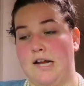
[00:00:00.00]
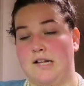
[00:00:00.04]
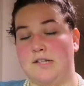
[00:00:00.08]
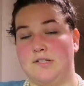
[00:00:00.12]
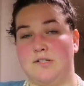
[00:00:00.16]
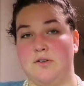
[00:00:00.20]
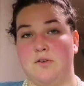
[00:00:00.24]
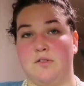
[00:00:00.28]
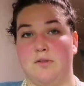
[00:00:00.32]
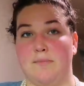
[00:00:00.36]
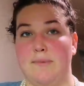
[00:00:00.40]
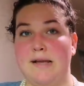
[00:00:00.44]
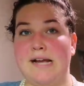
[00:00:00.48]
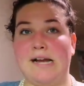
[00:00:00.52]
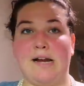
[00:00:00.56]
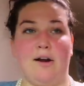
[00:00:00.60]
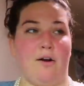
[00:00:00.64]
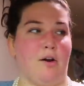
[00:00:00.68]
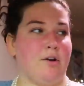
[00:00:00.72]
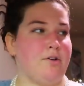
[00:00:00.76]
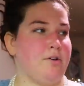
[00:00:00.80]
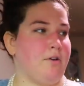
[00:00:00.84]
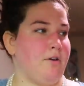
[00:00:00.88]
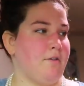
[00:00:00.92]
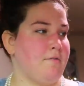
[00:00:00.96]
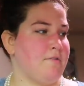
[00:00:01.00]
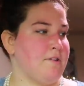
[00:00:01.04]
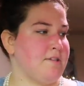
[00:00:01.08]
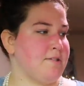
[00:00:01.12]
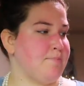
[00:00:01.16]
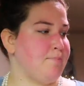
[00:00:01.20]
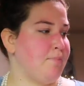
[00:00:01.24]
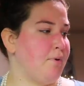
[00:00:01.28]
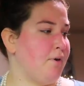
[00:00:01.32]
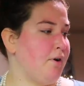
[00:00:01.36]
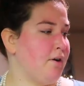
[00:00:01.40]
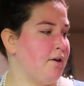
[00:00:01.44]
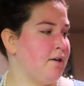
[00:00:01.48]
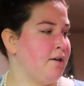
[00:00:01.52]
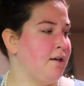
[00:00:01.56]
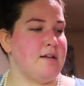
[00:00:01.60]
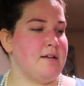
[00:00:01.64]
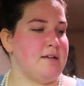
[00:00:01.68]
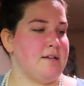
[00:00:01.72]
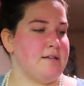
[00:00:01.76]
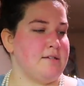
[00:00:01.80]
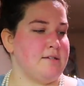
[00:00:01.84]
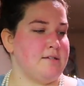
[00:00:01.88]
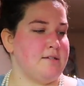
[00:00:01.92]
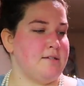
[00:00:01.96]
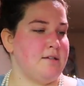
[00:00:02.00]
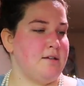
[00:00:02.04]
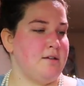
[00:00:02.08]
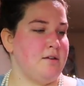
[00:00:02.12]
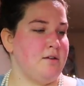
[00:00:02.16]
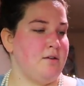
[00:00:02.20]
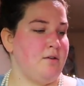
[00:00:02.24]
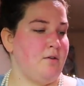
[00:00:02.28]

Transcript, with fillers: And so the main character of this book is